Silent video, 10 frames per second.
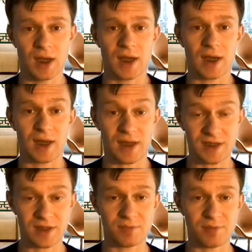
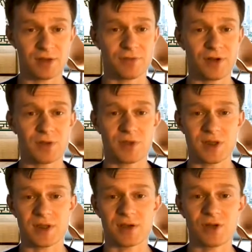As the update frequency
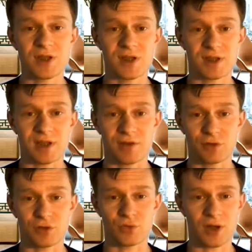decreases left
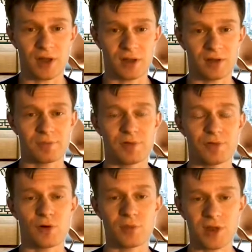to right, the
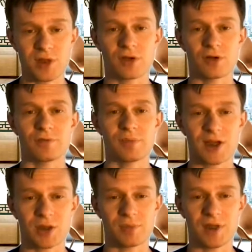performance of
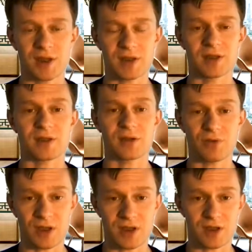batch updates
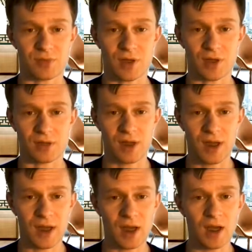degrades as well.
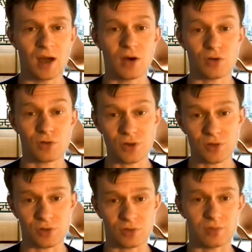
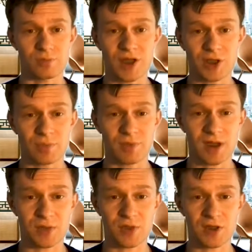Also, batch
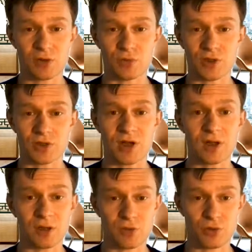updates with lower
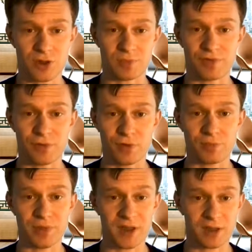training cost perform
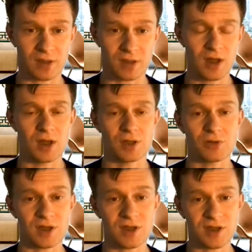better. You
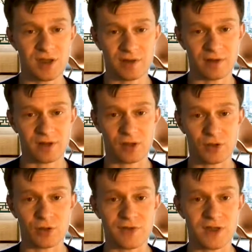can see that the
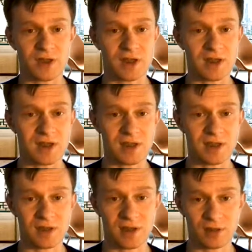curves are nicely
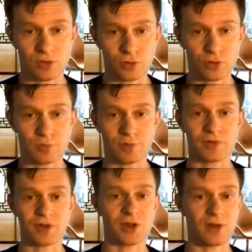stacked on top of
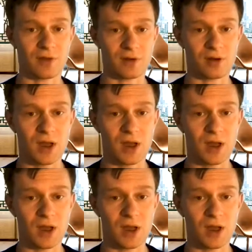each other.